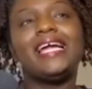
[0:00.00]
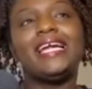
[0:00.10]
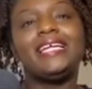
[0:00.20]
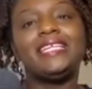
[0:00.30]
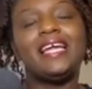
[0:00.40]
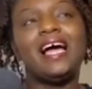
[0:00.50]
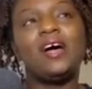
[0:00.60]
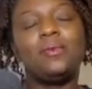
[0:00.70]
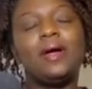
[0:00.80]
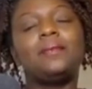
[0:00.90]
And
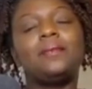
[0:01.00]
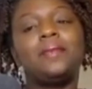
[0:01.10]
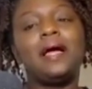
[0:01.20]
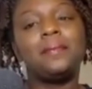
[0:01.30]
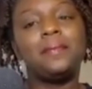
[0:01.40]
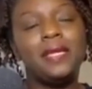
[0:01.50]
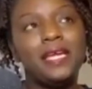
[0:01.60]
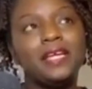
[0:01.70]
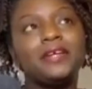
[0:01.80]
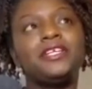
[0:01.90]
I'm
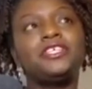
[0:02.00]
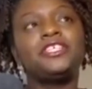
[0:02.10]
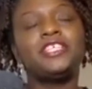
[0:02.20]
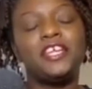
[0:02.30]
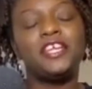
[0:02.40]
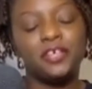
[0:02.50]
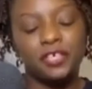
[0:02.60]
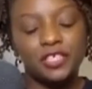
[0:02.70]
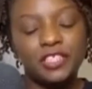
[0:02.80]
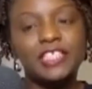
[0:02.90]
hearing you say your
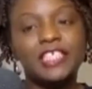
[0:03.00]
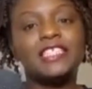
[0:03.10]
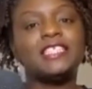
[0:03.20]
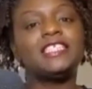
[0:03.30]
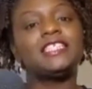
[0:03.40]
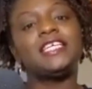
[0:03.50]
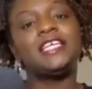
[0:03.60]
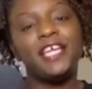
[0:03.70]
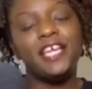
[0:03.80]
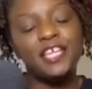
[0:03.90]

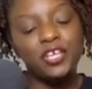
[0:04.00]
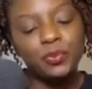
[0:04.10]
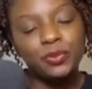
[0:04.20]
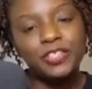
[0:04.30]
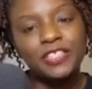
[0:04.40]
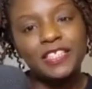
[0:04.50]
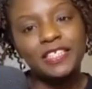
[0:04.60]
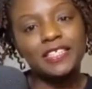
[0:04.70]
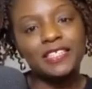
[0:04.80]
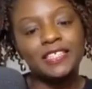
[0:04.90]
consistency and your
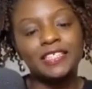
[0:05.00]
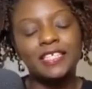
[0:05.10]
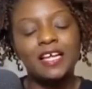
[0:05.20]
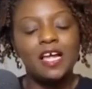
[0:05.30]
persistence,